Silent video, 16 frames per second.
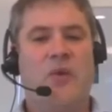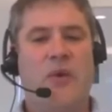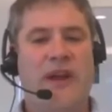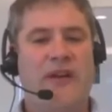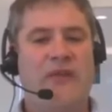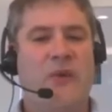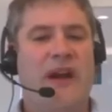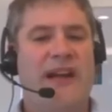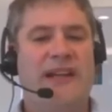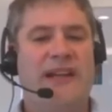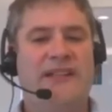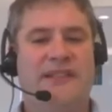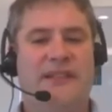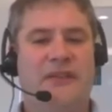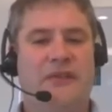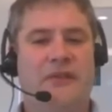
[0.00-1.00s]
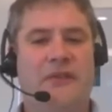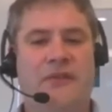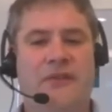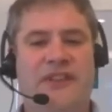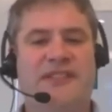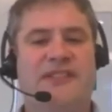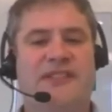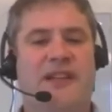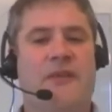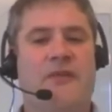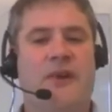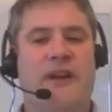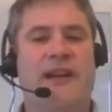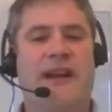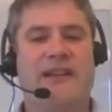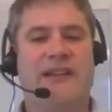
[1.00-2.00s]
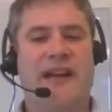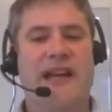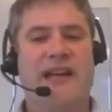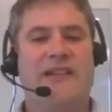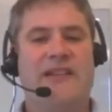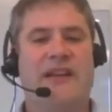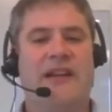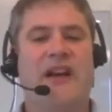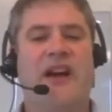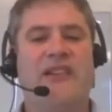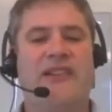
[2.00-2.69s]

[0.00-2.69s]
we have ways of discovering that data,